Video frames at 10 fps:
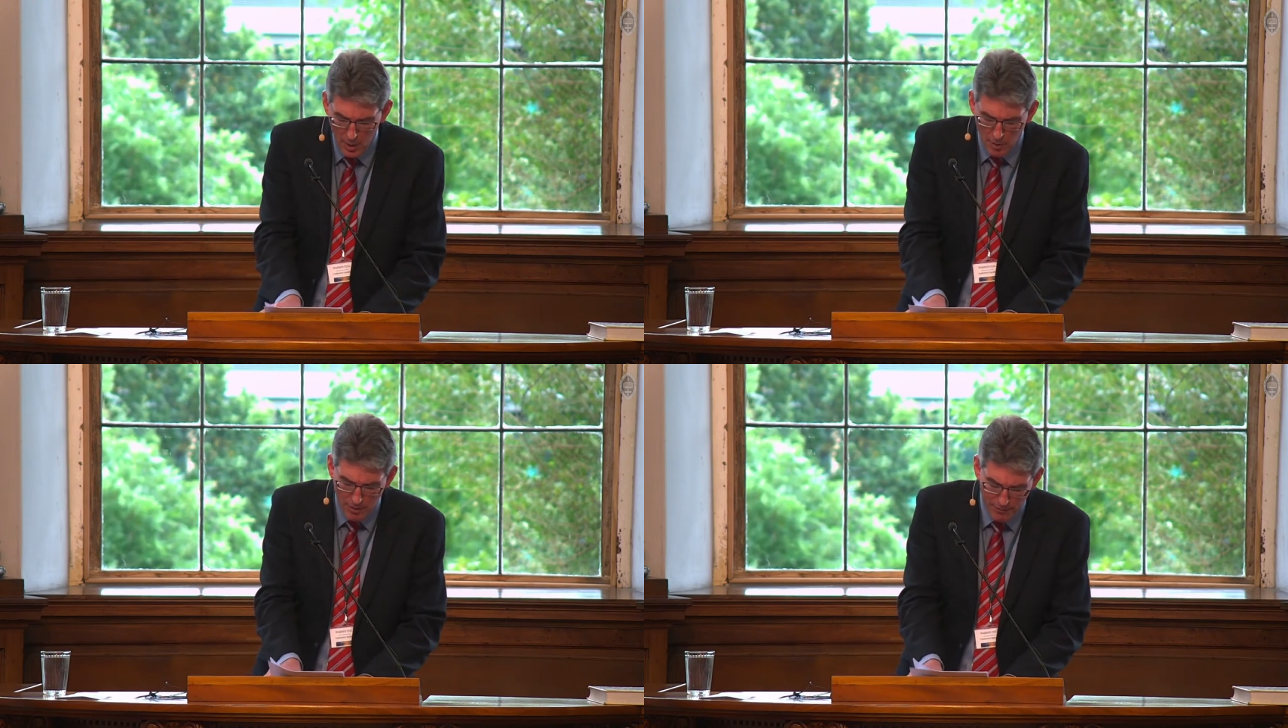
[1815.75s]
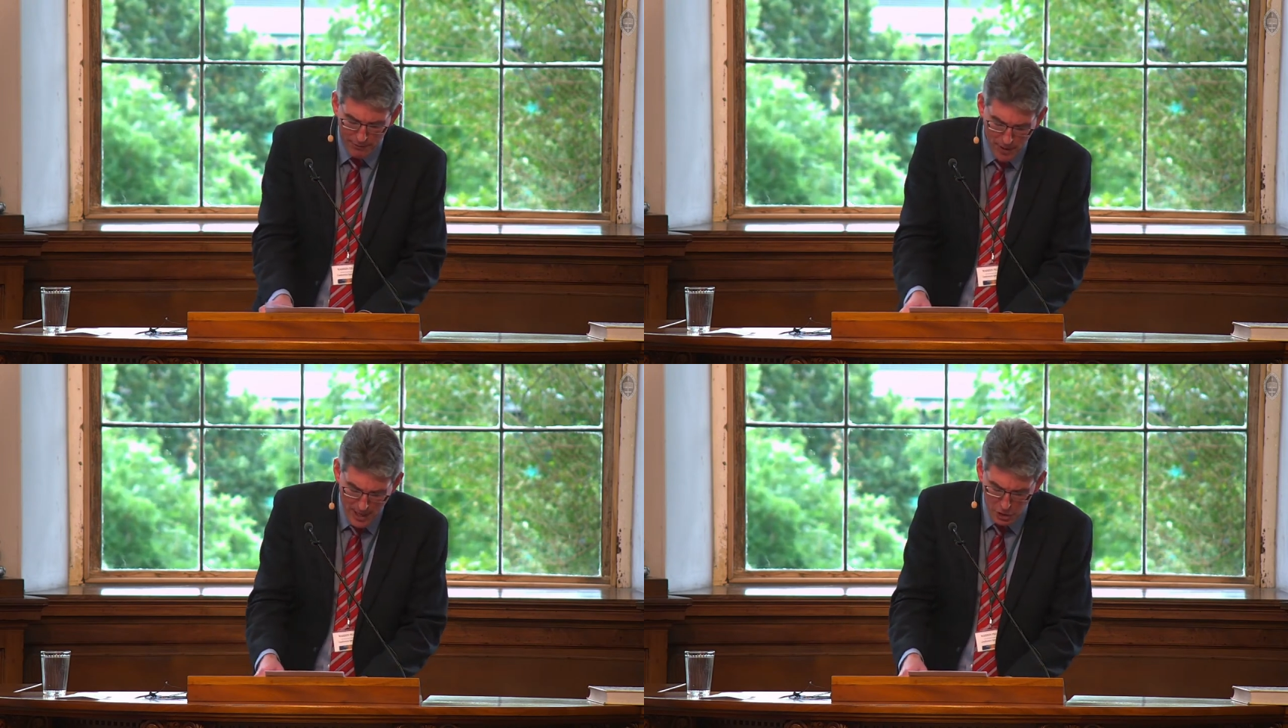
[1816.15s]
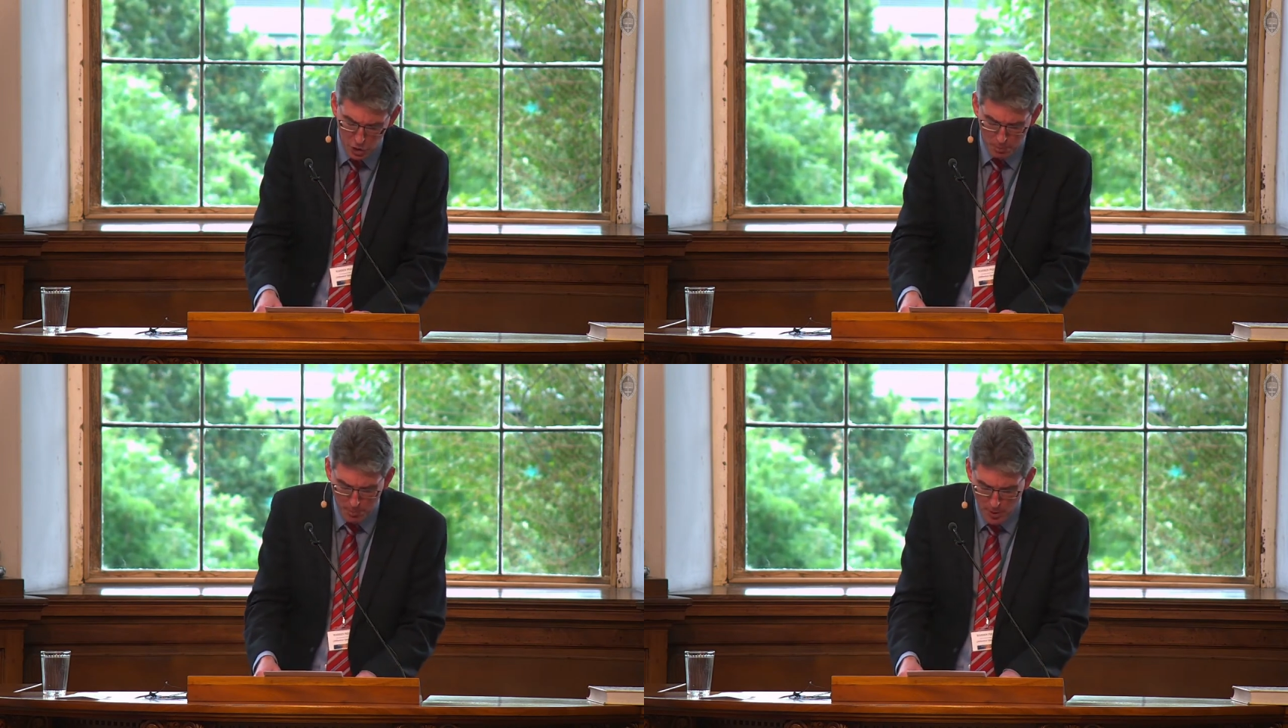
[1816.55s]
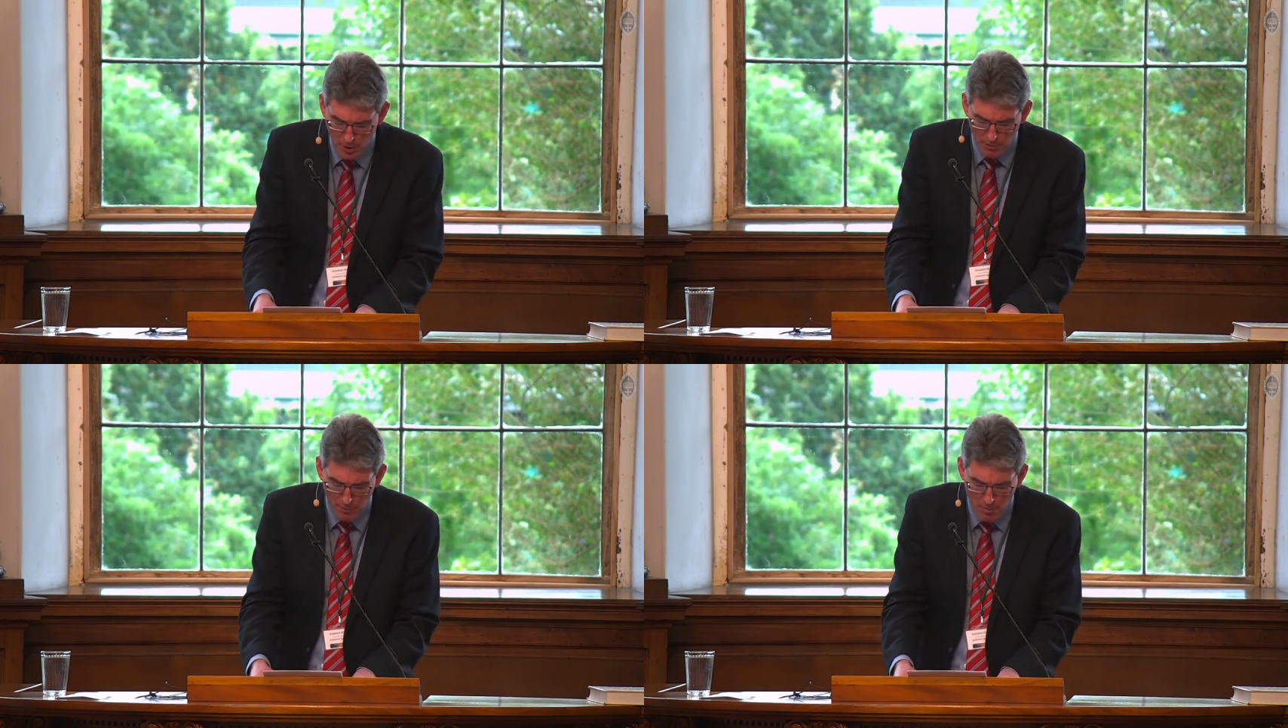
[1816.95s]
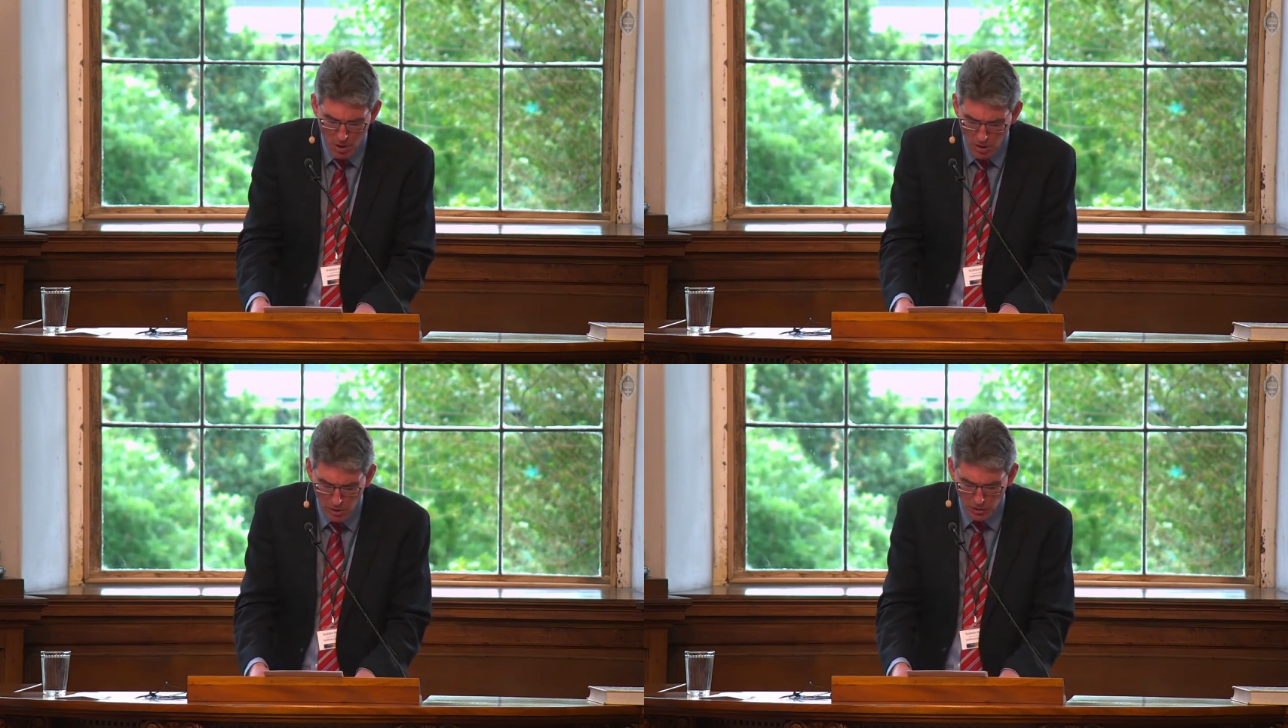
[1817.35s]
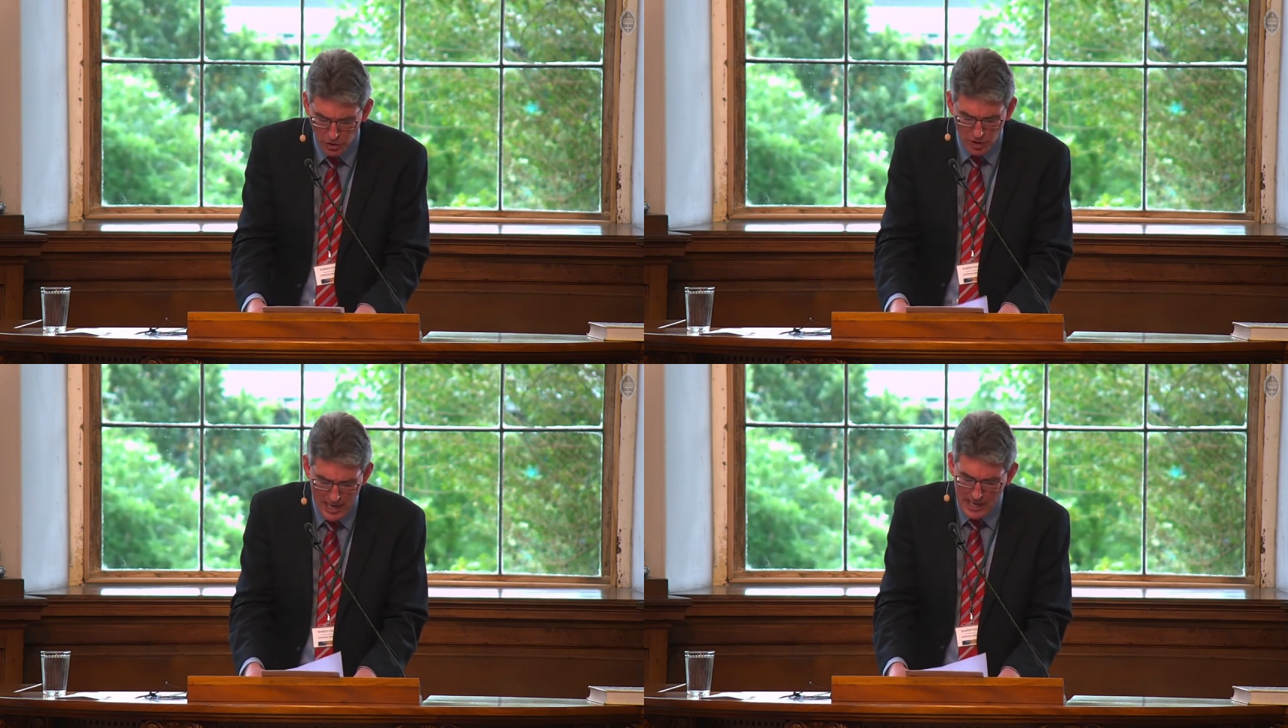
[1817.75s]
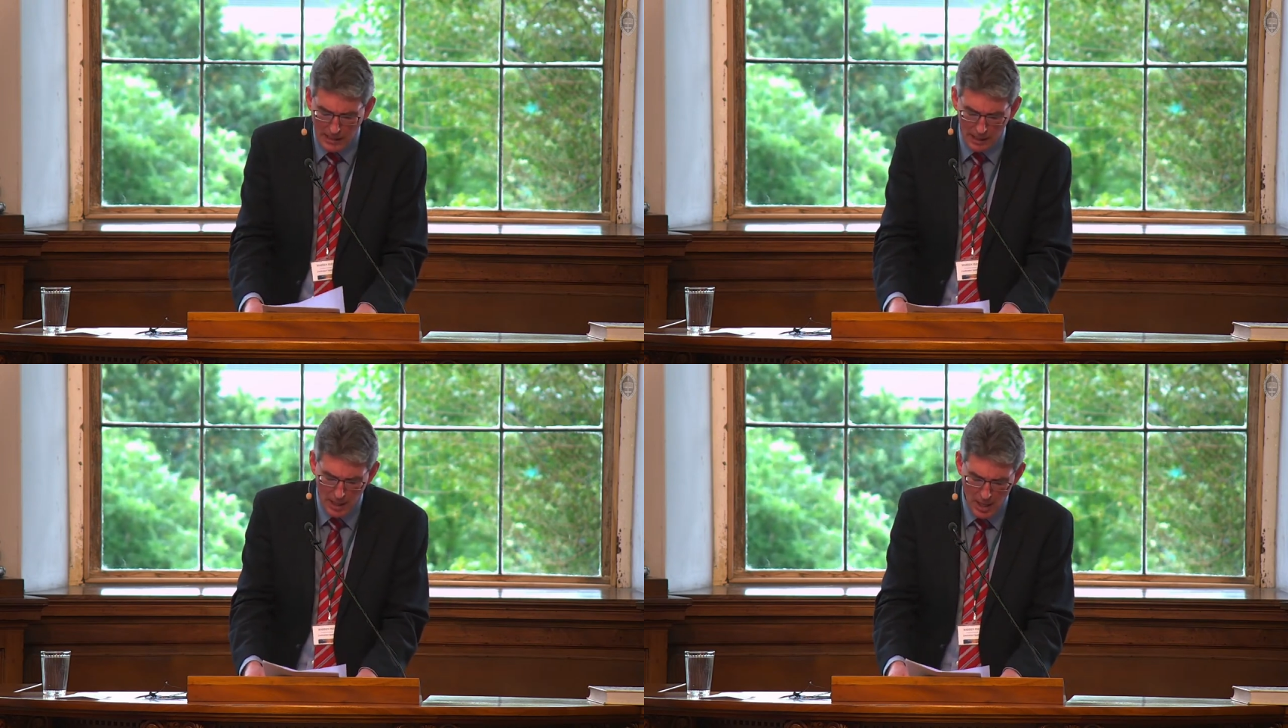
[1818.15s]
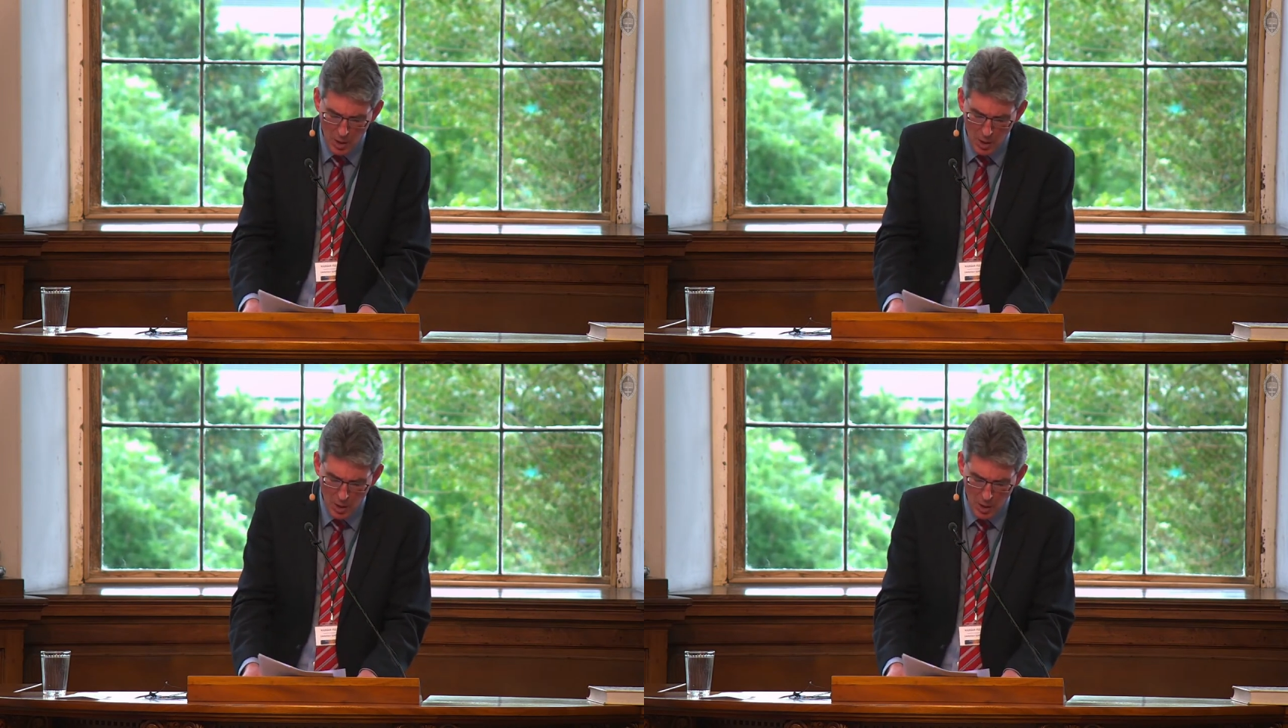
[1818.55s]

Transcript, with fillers: with the fresh spirit of moral zeal,